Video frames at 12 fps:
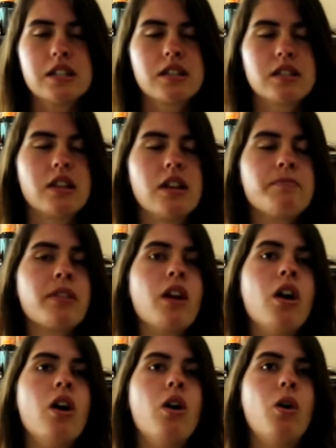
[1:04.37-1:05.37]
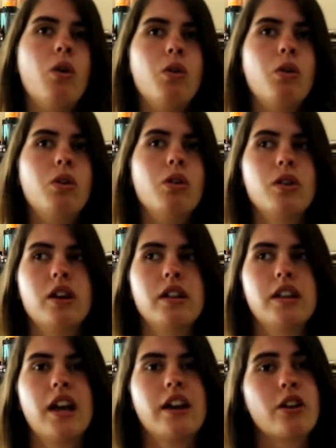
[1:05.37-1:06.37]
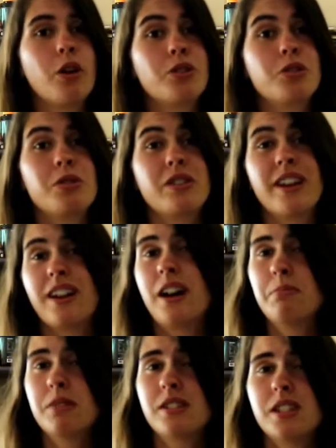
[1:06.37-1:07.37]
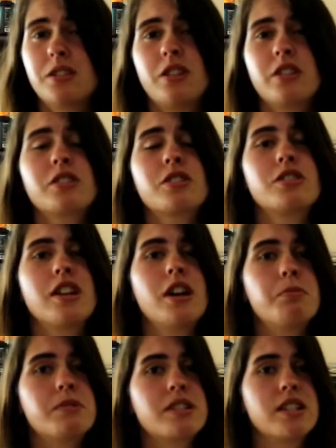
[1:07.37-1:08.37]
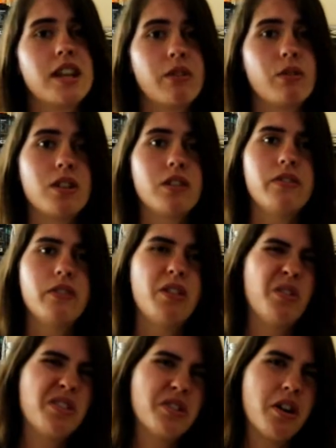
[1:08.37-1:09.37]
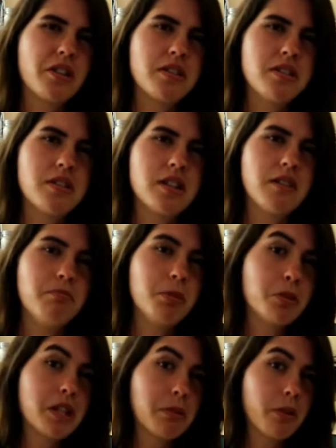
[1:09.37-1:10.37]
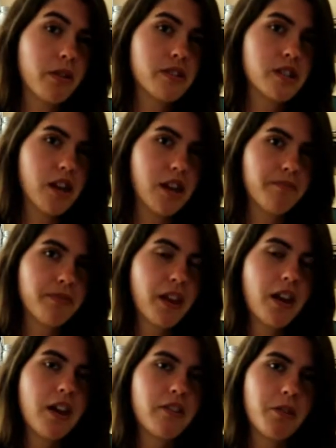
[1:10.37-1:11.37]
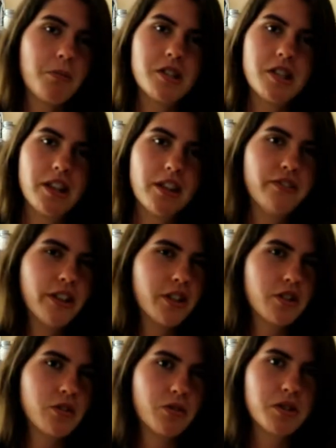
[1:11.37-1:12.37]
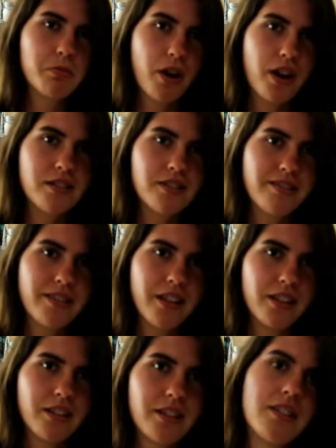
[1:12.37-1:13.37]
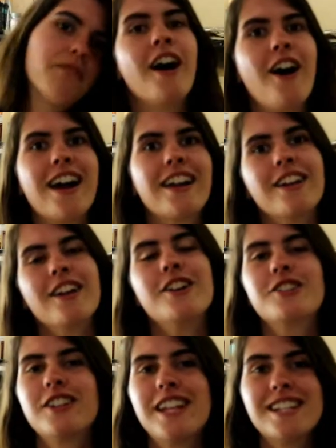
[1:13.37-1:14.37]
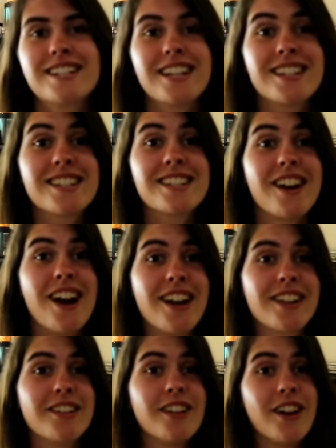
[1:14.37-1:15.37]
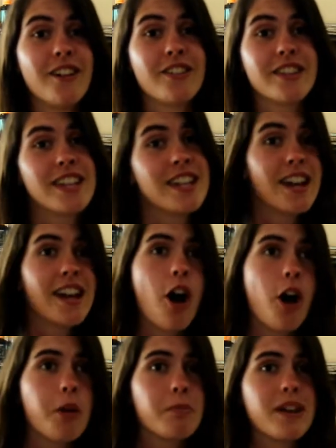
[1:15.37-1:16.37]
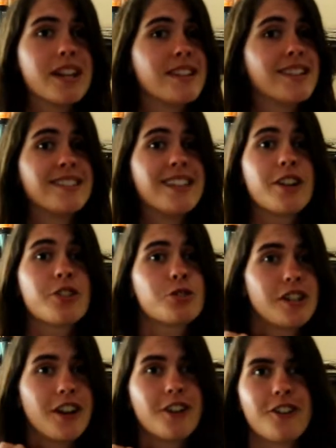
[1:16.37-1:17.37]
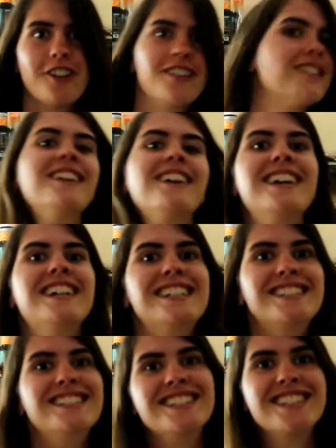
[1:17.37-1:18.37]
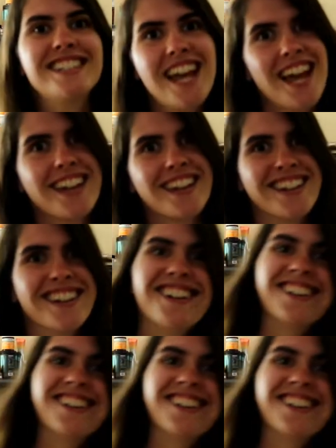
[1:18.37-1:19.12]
list, or yeah, go doing that armpit detox, because it helps to get rid of all the toxins that have built up over time from using conventional sprays and things. All right, so let's get started on the homemade natural deodorant. Yay!